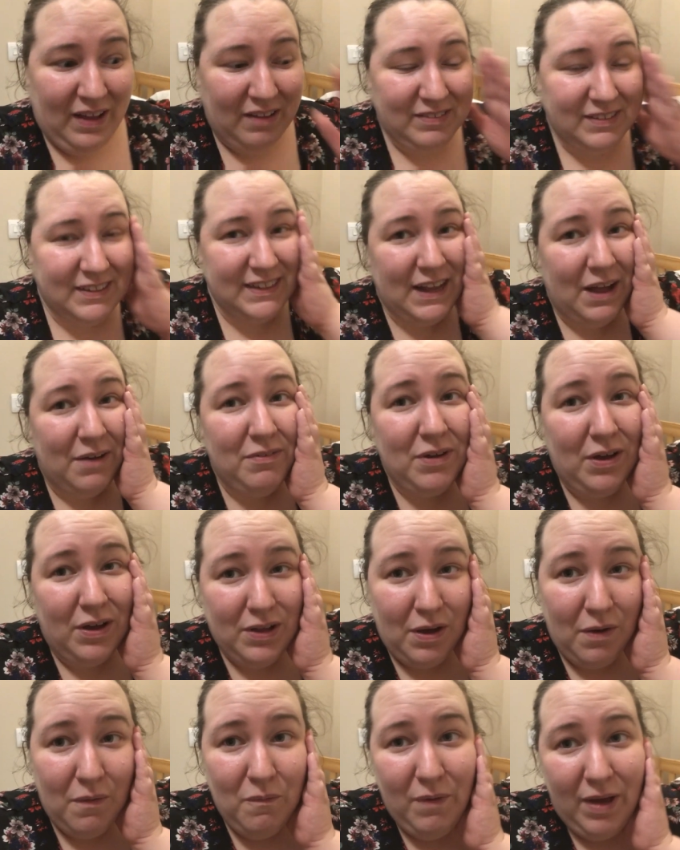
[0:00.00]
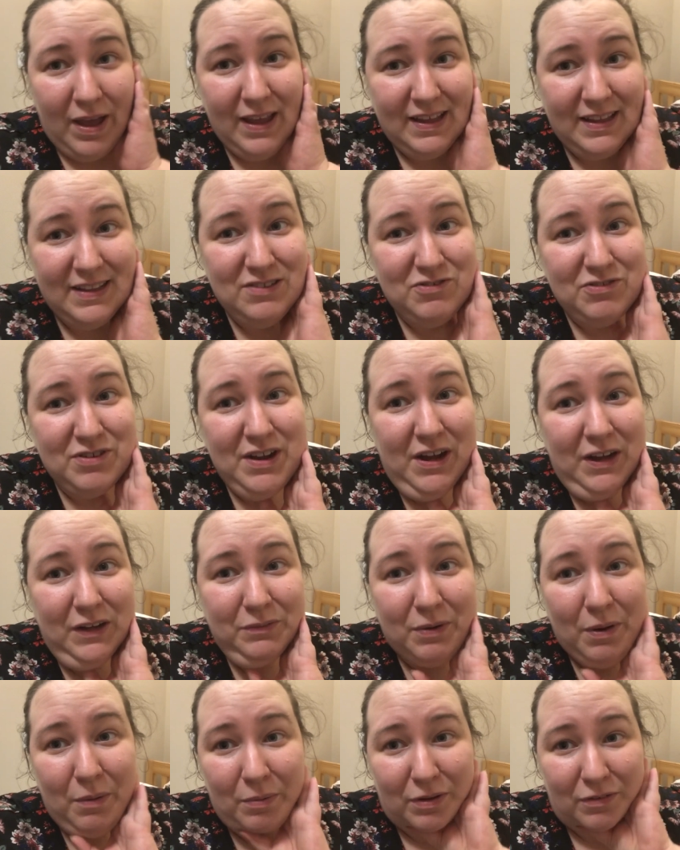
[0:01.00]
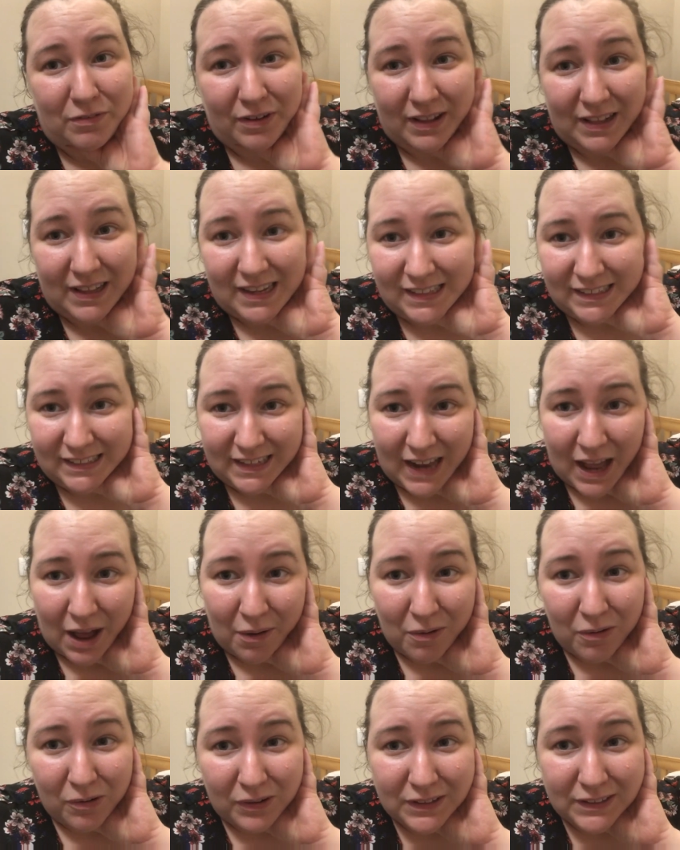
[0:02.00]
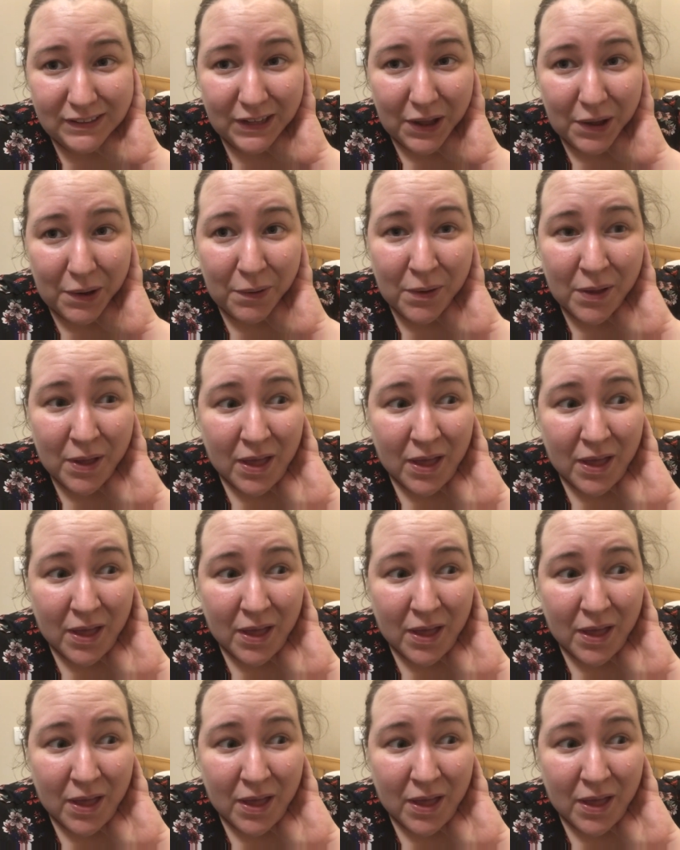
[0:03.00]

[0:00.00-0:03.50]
obviously now I've got to go and wait in triage probably for at least an hour or so.